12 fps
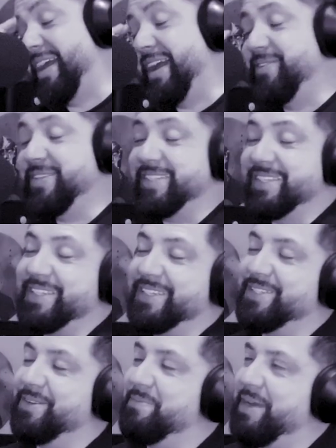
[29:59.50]
I was
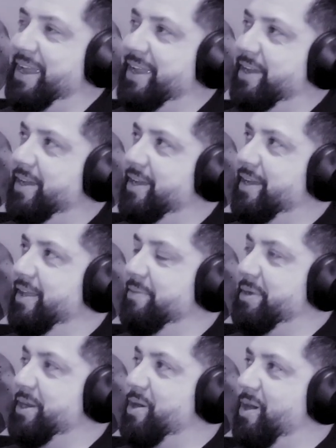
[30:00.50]
listening to my
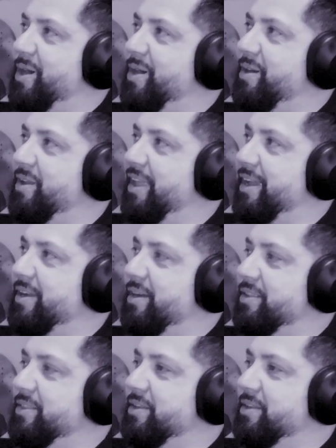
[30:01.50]
on my car, like on